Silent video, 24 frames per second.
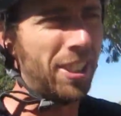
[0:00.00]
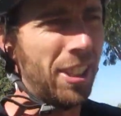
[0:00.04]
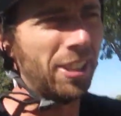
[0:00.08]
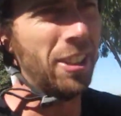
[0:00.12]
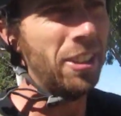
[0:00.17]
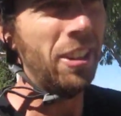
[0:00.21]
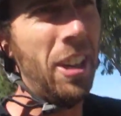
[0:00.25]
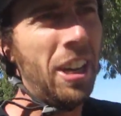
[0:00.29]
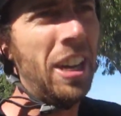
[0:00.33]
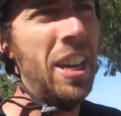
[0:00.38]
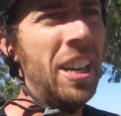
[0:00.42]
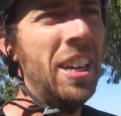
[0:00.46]

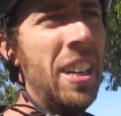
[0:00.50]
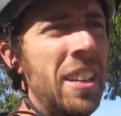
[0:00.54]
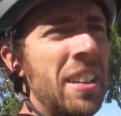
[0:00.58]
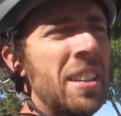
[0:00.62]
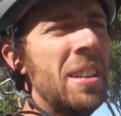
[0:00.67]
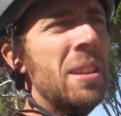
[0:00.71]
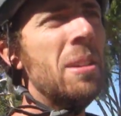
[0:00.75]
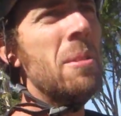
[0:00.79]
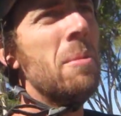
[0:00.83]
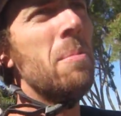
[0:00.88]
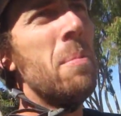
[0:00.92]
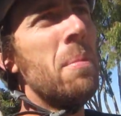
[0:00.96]
to,
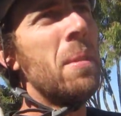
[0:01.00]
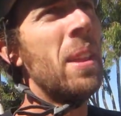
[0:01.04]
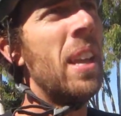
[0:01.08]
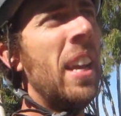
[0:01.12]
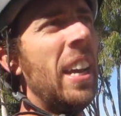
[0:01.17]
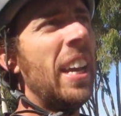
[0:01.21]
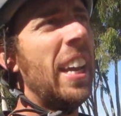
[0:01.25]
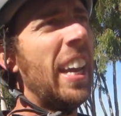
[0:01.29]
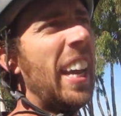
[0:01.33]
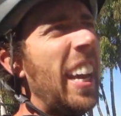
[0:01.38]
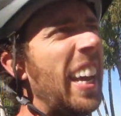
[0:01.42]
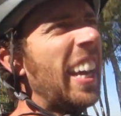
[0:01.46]

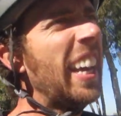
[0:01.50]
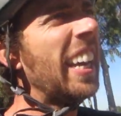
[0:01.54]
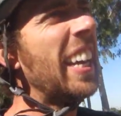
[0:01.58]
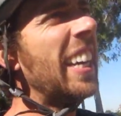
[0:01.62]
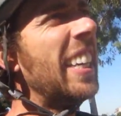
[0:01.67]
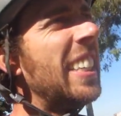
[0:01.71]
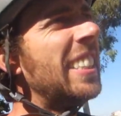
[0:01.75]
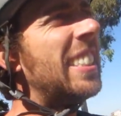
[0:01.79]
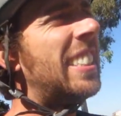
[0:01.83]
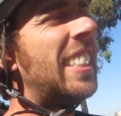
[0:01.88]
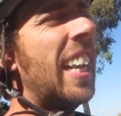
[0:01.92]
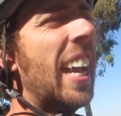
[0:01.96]

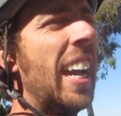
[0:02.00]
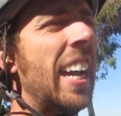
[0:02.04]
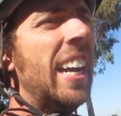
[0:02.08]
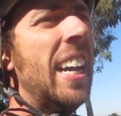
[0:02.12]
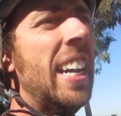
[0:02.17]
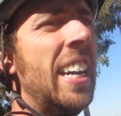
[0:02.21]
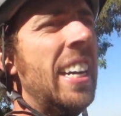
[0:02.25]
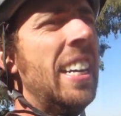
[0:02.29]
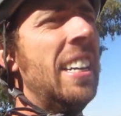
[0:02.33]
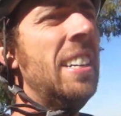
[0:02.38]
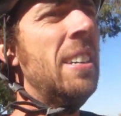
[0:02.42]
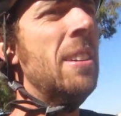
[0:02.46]
is
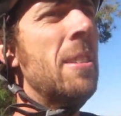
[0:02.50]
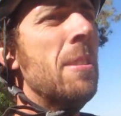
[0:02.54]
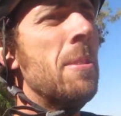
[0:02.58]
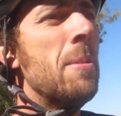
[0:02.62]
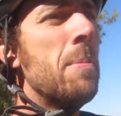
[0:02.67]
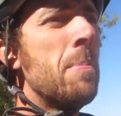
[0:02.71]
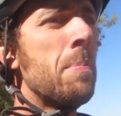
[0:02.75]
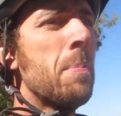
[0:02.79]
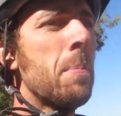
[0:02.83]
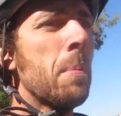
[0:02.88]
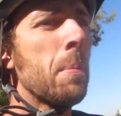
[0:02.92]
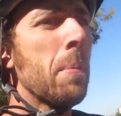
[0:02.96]

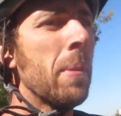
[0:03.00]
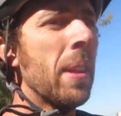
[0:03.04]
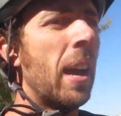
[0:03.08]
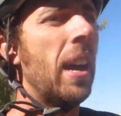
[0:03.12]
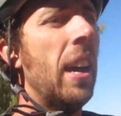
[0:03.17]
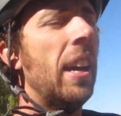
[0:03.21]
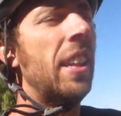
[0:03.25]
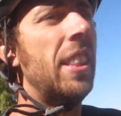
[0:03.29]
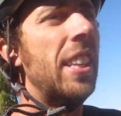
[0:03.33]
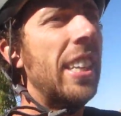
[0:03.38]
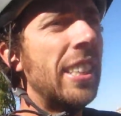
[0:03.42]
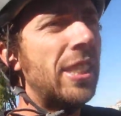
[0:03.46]

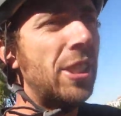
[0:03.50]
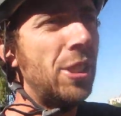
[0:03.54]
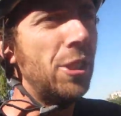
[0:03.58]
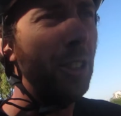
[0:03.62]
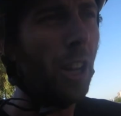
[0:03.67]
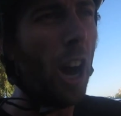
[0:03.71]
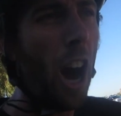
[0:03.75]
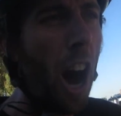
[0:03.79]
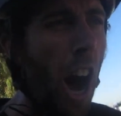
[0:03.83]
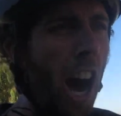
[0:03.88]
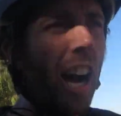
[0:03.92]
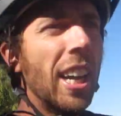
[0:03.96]
this
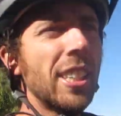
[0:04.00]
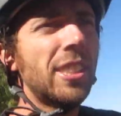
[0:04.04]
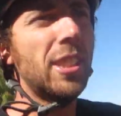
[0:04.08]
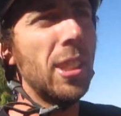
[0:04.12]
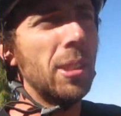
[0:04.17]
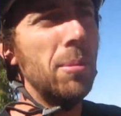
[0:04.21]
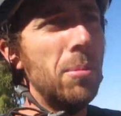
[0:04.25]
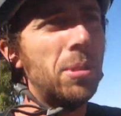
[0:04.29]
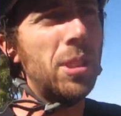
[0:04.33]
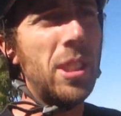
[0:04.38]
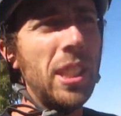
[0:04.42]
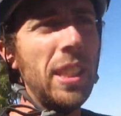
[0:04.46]

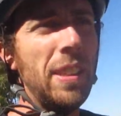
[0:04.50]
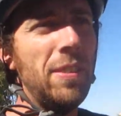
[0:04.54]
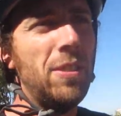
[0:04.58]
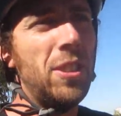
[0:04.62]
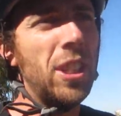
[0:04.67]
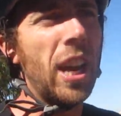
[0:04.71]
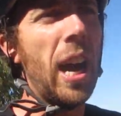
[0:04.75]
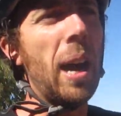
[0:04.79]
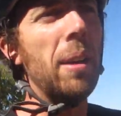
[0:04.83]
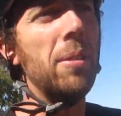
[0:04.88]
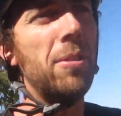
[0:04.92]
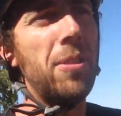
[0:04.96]
awesome Steve
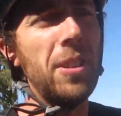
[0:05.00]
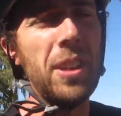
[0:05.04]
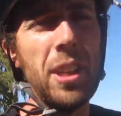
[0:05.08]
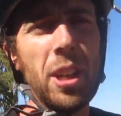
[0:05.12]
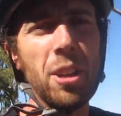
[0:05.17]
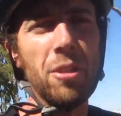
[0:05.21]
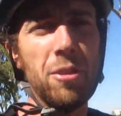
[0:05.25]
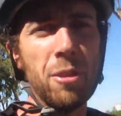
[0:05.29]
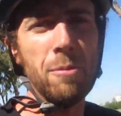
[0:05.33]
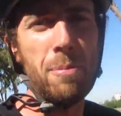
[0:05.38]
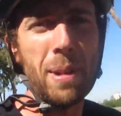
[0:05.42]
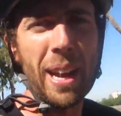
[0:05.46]
Jobs video
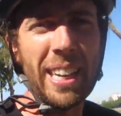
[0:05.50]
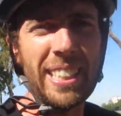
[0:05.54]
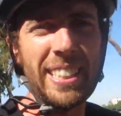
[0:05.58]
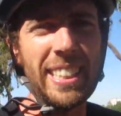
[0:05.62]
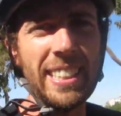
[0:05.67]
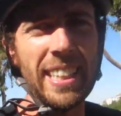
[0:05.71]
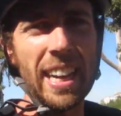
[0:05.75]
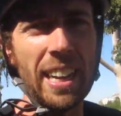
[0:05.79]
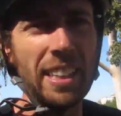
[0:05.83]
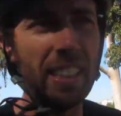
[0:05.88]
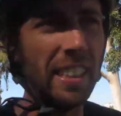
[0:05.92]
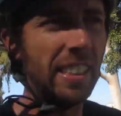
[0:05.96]
from
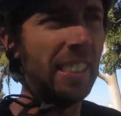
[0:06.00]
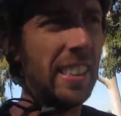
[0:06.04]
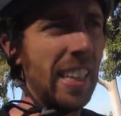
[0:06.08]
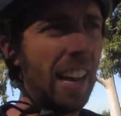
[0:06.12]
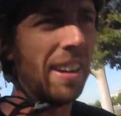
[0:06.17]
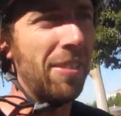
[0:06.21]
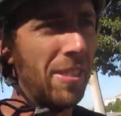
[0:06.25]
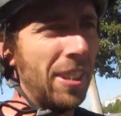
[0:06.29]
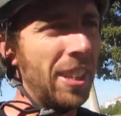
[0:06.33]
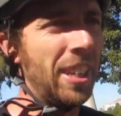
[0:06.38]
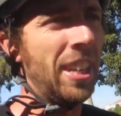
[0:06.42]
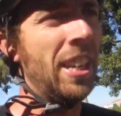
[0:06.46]

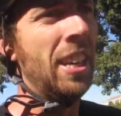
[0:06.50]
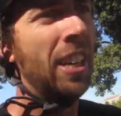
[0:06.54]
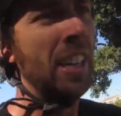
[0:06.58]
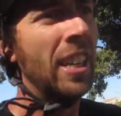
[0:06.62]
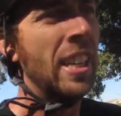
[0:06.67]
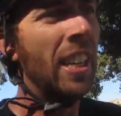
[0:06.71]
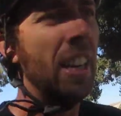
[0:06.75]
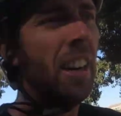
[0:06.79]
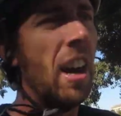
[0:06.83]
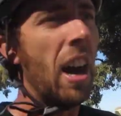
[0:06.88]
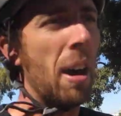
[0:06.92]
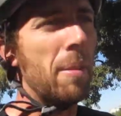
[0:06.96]
1997
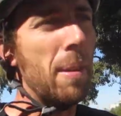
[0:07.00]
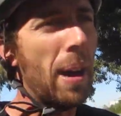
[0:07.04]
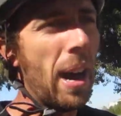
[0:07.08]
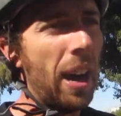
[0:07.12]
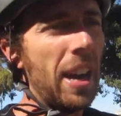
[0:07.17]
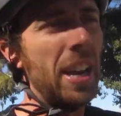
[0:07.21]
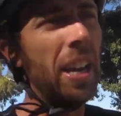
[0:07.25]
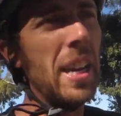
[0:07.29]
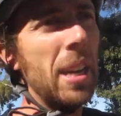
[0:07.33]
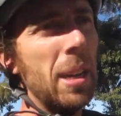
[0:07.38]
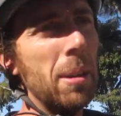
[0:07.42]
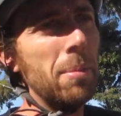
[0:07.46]
about
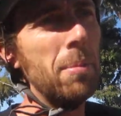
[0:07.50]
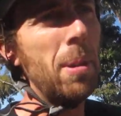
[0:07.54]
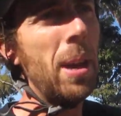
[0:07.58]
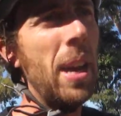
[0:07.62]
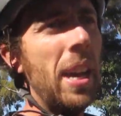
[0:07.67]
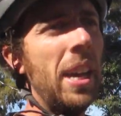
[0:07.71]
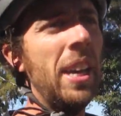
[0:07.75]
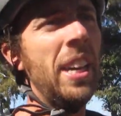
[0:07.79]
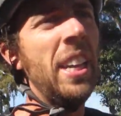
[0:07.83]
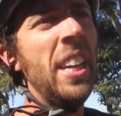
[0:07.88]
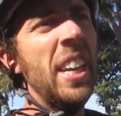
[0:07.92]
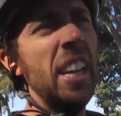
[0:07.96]
him
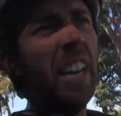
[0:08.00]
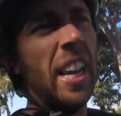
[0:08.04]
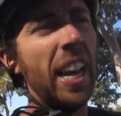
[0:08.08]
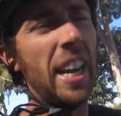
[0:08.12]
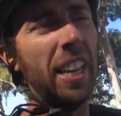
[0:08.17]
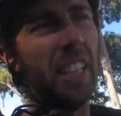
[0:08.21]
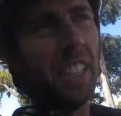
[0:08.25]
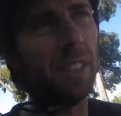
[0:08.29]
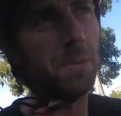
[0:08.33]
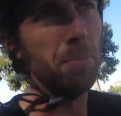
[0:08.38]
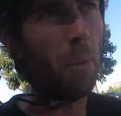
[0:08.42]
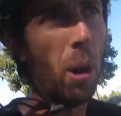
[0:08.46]

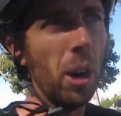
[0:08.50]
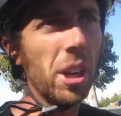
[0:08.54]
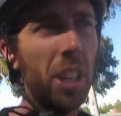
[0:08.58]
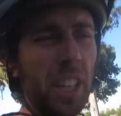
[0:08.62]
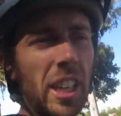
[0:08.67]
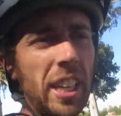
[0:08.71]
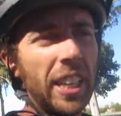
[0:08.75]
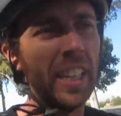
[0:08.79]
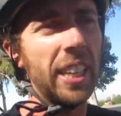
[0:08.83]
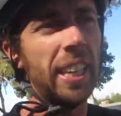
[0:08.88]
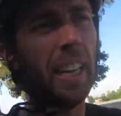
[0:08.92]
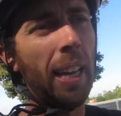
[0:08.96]
and his
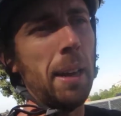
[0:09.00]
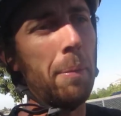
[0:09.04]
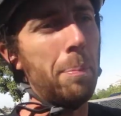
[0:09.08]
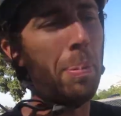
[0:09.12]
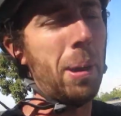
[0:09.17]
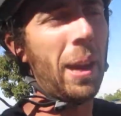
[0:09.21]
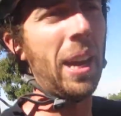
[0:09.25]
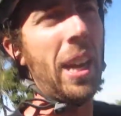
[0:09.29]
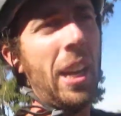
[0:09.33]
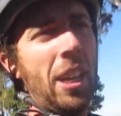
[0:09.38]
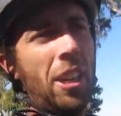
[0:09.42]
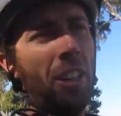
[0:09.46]
marketing
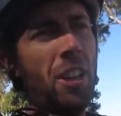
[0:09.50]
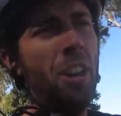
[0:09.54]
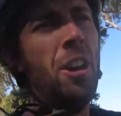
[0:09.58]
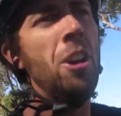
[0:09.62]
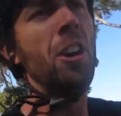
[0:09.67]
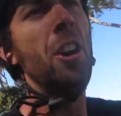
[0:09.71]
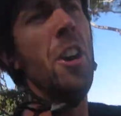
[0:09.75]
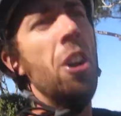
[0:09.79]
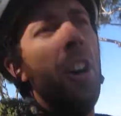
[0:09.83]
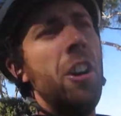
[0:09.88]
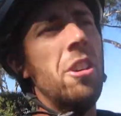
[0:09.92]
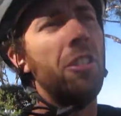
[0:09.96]
campaign
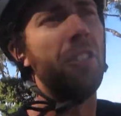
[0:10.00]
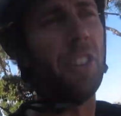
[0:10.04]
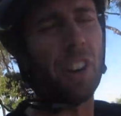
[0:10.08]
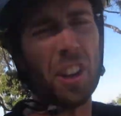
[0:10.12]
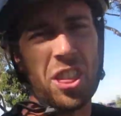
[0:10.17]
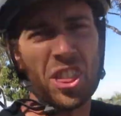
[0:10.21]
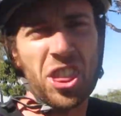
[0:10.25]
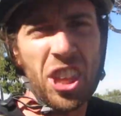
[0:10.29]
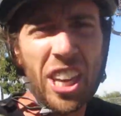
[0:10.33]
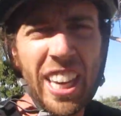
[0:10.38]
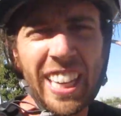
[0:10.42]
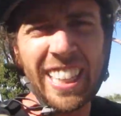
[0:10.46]
for
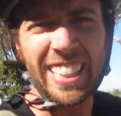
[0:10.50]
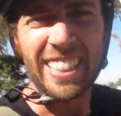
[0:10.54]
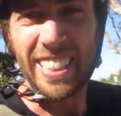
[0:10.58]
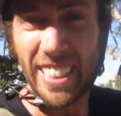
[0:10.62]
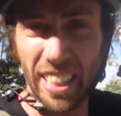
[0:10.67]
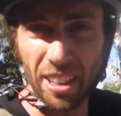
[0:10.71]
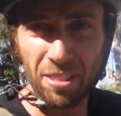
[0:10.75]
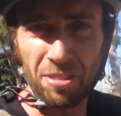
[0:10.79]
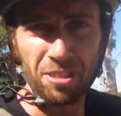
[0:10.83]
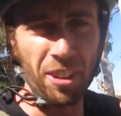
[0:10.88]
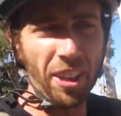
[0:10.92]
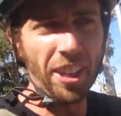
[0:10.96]
Think
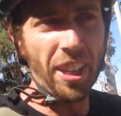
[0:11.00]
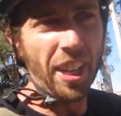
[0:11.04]
Different.